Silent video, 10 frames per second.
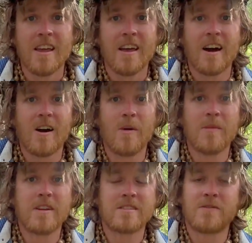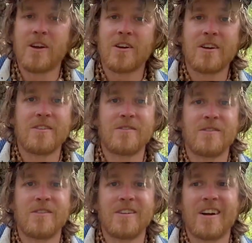It's very
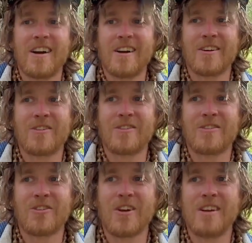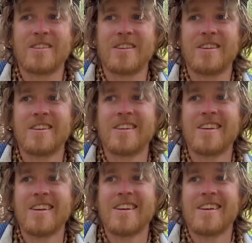crazy
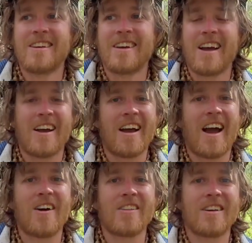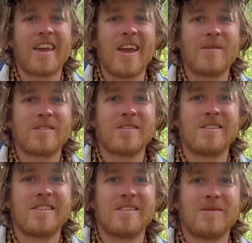how they came to
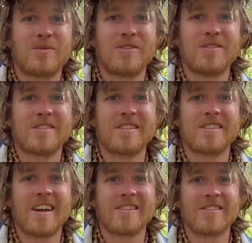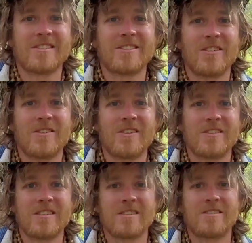produce this nectar. So
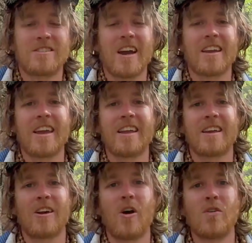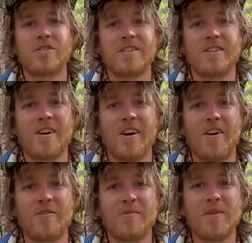there's this gigantic ocean
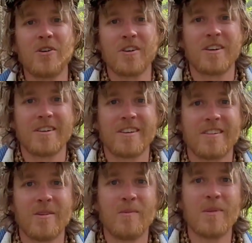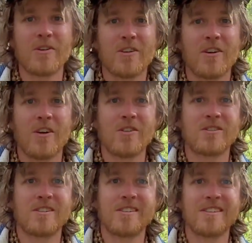of milk, the milk ocean,